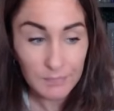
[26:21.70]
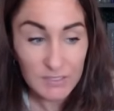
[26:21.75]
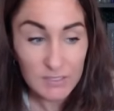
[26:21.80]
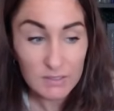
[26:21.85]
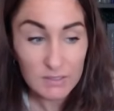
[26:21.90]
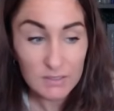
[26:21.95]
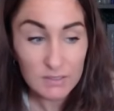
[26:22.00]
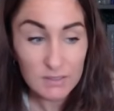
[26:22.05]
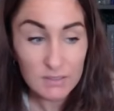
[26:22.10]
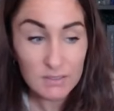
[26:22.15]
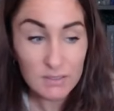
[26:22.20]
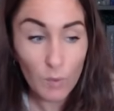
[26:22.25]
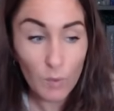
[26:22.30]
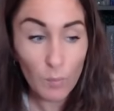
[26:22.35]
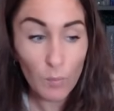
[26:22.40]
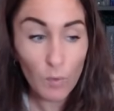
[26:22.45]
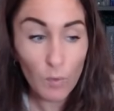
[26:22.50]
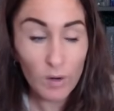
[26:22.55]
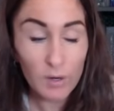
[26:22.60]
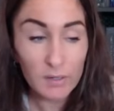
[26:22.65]

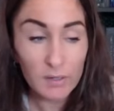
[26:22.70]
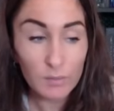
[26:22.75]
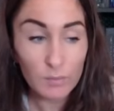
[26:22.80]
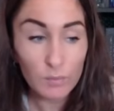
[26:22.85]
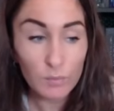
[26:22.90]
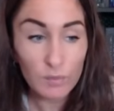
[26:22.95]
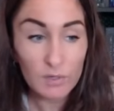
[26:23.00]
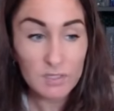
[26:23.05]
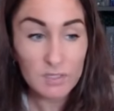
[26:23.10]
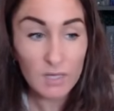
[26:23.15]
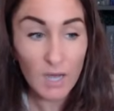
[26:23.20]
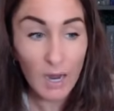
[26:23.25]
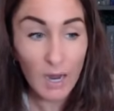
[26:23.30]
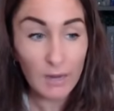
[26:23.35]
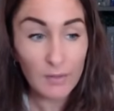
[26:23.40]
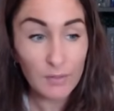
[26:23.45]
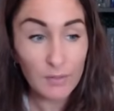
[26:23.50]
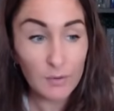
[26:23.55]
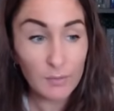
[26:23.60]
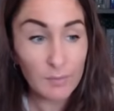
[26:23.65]
someone was
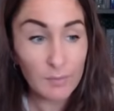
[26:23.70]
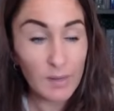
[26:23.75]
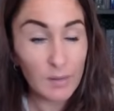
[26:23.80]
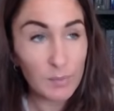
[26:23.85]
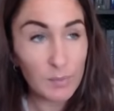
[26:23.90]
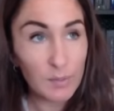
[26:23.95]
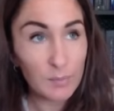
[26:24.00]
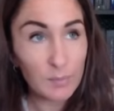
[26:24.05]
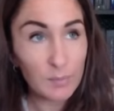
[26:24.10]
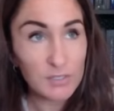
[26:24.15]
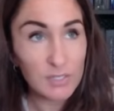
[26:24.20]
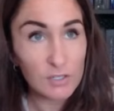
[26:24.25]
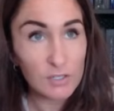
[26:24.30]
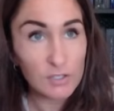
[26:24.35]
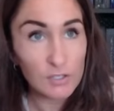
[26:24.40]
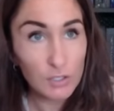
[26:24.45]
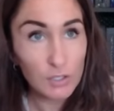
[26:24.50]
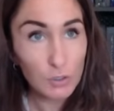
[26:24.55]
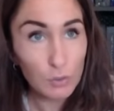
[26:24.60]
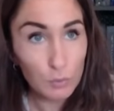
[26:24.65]
either maybe
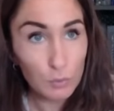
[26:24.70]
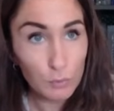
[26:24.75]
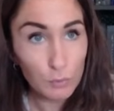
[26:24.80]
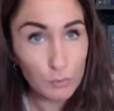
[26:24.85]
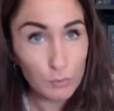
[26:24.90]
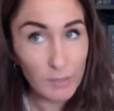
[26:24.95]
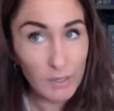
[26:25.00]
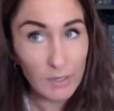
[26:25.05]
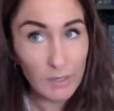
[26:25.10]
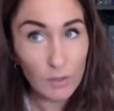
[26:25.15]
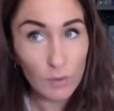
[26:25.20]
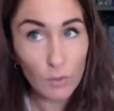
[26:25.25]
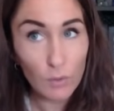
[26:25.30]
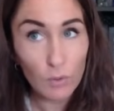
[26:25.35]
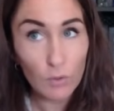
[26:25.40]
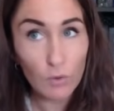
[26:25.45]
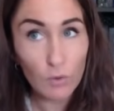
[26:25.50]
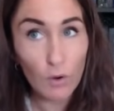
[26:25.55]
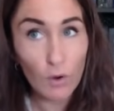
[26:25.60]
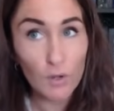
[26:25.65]
potentially grooming or
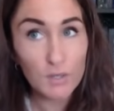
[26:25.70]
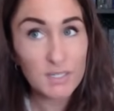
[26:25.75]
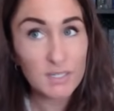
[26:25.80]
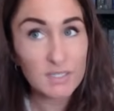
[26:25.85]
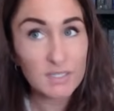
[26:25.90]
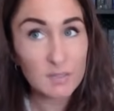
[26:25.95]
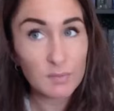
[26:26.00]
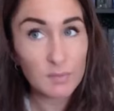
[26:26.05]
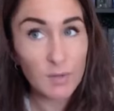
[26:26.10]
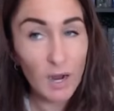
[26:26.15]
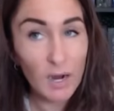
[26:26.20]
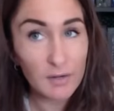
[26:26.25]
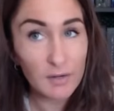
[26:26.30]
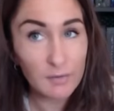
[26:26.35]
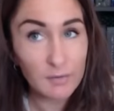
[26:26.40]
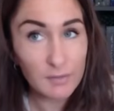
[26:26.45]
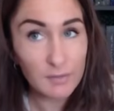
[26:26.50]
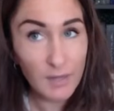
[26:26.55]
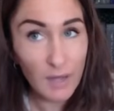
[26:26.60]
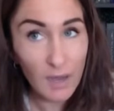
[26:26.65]
crossing some kind
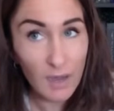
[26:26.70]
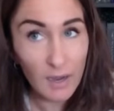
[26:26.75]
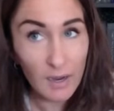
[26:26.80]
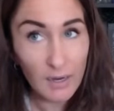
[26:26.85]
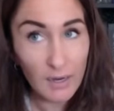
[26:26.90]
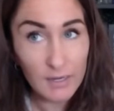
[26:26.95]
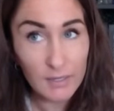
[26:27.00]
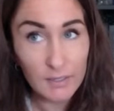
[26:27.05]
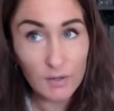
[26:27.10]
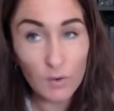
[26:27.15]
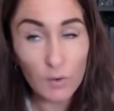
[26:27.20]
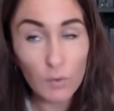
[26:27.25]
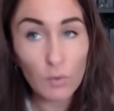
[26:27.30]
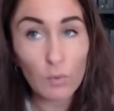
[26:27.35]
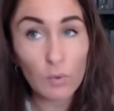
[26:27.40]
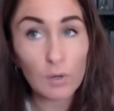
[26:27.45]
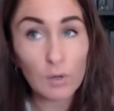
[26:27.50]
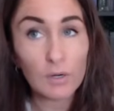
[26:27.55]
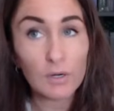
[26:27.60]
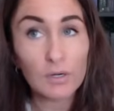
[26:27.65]
of line
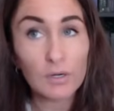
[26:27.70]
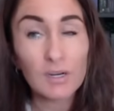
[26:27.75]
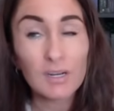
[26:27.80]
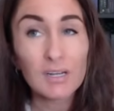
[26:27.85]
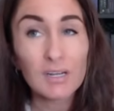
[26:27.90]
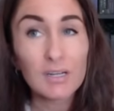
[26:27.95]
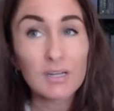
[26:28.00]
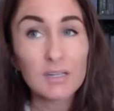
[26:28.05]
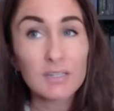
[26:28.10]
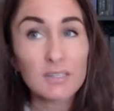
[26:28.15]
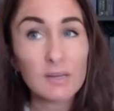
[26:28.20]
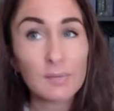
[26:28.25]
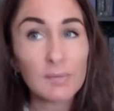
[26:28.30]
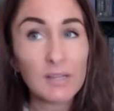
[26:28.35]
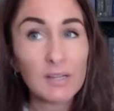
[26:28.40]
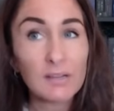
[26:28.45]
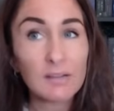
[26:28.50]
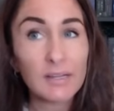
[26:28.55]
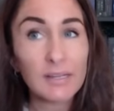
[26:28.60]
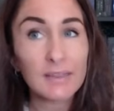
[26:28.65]
or
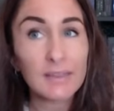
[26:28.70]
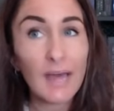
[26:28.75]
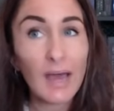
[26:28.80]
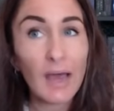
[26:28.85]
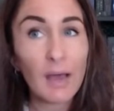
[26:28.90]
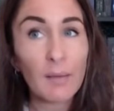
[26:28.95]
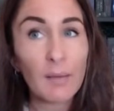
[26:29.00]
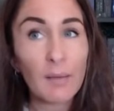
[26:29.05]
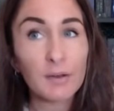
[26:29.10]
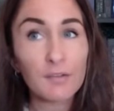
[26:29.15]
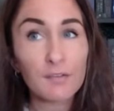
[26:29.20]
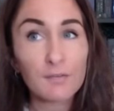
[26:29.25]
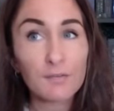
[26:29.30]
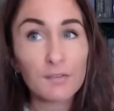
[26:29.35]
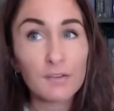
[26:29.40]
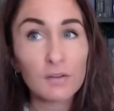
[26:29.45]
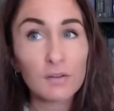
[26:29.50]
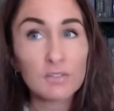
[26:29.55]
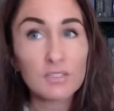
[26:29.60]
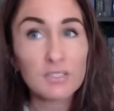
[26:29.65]
something like that. But it
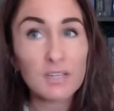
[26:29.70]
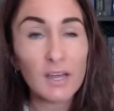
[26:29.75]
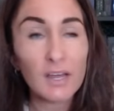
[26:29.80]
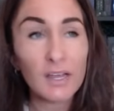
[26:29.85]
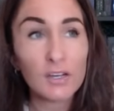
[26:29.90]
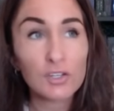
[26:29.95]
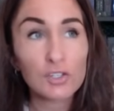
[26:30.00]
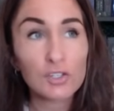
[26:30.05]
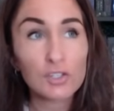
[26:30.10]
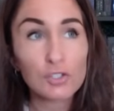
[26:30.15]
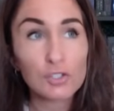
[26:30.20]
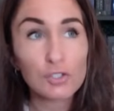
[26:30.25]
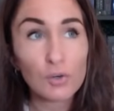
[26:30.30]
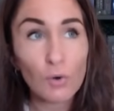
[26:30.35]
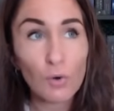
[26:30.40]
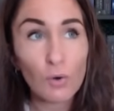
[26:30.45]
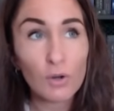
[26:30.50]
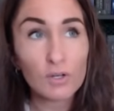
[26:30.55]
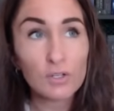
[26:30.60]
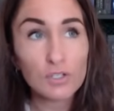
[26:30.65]
feels like
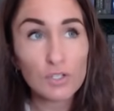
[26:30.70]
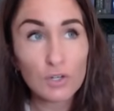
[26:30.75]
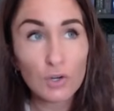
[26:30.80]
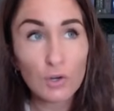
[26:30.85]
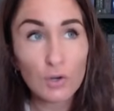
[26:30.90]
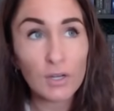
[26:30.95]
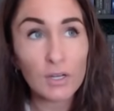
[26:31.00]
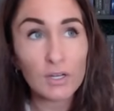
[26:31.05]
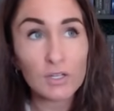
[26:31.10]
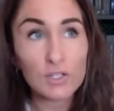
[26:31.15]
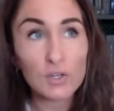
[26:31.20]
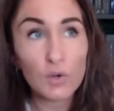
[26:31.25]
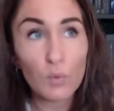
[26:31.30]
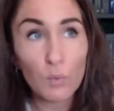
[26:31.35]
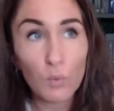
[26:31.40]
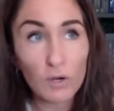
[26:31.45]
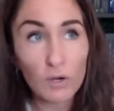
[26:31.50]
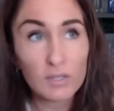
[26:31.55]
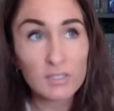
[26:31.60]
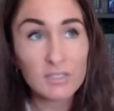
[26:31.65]
Shawn took it to
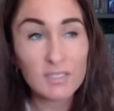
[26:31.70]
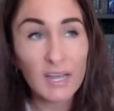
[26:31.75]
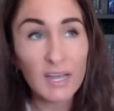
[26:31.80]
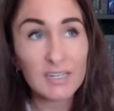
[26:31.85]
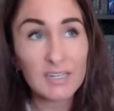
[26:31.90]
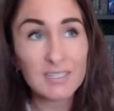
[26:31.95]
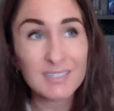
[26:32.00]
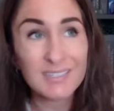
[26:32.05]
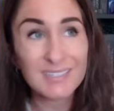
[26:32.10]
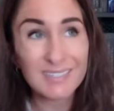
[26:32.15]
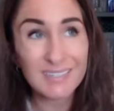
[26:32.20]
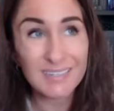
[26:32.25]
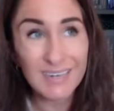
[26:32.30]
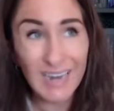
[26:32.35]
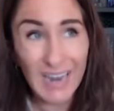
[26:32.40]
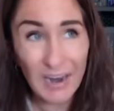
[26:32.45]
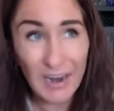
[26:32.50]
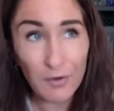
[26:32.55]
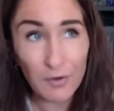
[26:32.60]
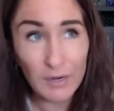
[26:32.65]
worst case
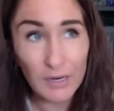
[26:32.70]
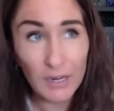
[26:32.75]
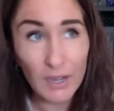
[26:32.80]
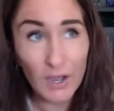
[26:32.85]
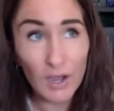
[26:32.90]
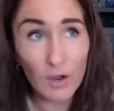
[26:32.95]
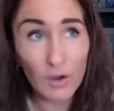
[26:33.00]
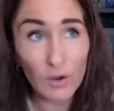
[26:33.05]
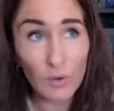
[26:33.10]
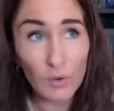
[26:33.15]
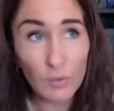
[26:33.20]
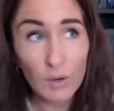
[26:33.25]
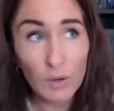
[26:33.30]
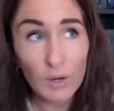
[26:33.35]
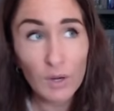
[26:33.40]
scenario